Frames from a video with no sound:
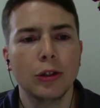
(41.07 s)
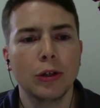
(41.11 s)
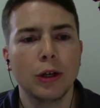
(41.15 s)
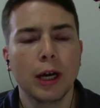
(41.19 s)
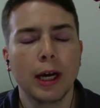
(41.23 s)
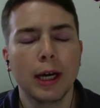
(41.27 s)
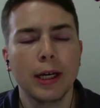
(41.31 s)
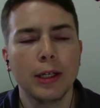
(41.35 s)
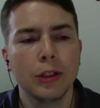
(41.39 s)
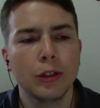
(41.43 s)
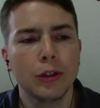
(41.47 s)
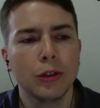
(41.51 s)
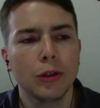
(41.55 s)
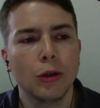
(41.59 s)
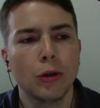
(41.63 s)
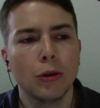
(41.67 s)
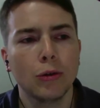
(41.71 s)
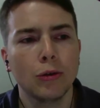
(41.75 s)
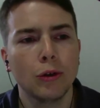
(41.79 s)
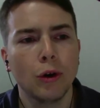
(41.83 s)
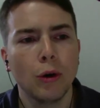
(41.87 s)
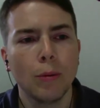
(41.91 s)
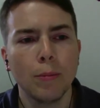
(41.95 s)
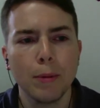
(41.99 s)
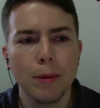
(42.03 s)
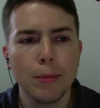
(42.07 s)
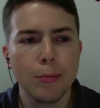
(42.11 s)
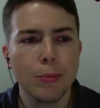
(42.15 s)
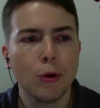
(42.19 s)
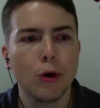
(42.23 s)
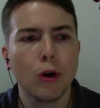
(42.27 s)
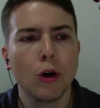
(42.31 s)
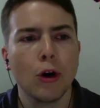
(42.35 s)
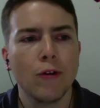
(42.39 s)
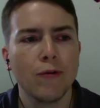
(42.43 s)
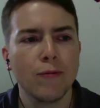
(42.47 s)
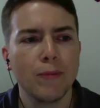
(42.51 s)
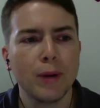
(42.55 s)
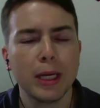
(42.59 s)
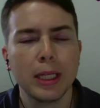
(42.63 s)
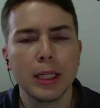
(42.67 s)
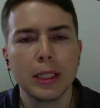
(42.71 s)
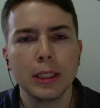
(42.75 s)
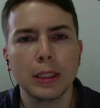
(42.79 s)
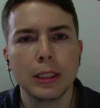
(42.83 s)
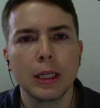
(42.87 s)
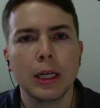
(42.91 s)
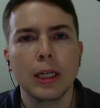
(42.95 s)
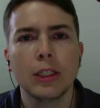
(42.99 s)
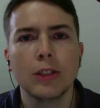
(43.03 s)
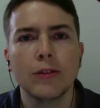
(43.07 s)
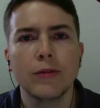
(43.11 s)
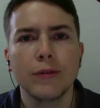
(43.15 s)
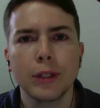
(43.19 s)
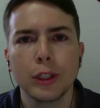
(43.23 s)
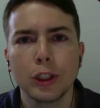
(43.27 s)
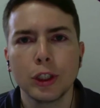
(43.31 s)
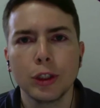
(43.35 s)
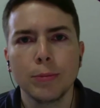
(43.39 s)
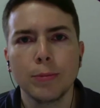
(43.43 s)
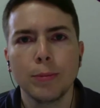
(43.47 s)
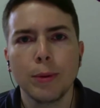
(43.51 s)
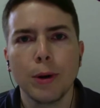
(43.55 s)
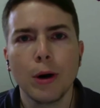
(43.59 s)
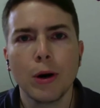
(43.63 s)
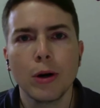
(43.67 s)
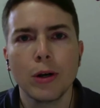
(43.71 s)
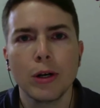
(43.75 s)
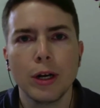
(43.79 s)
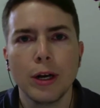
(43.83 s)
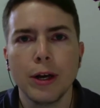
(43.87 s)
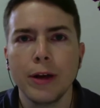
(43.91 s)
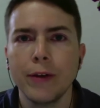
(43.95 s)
Okay, so don't be put off by the science fiction part